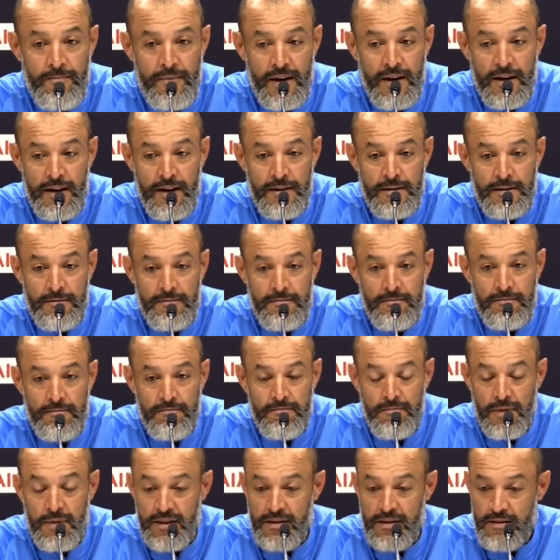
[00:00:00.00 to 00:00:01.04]

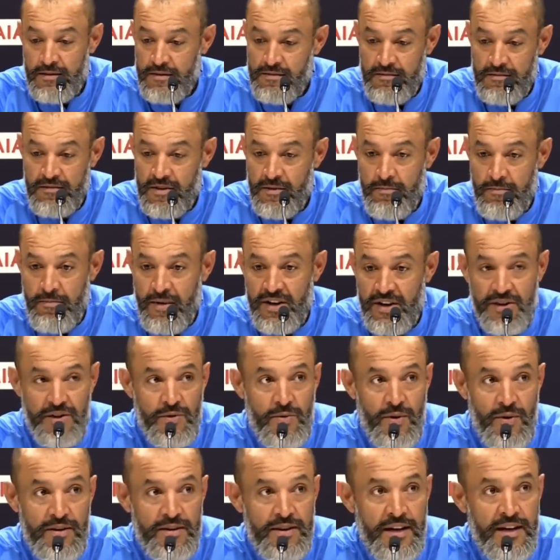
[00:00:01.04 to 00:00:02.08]
But the major
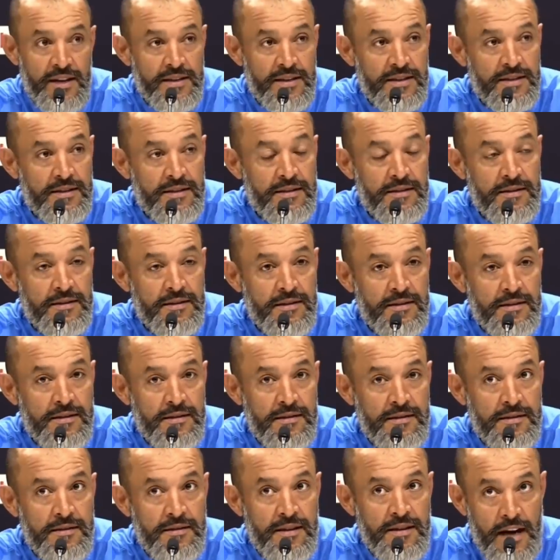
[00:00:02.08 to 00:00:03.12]
one
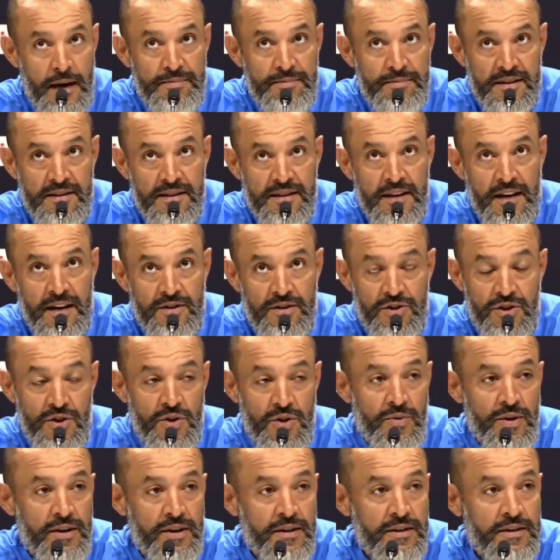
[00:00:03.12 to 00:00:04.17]
is the absence are
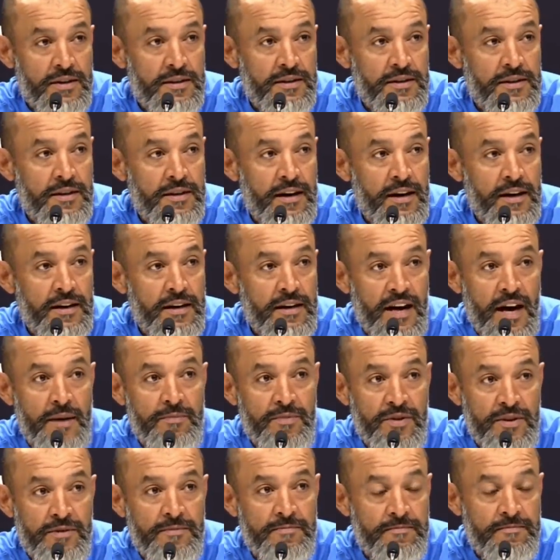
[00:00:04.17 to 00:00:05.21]
Joe and
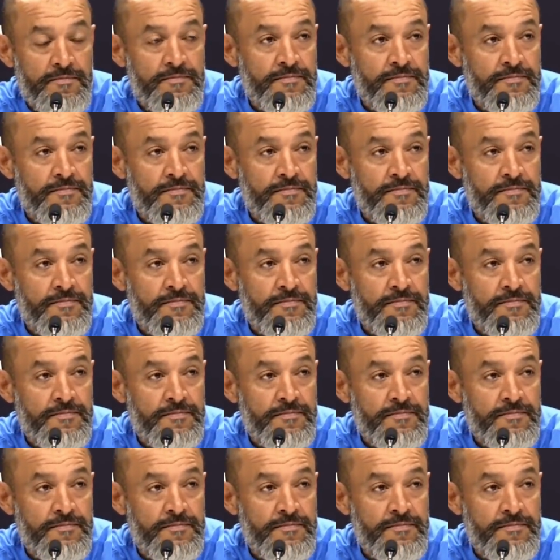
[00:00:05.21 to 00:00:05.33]
Cameron.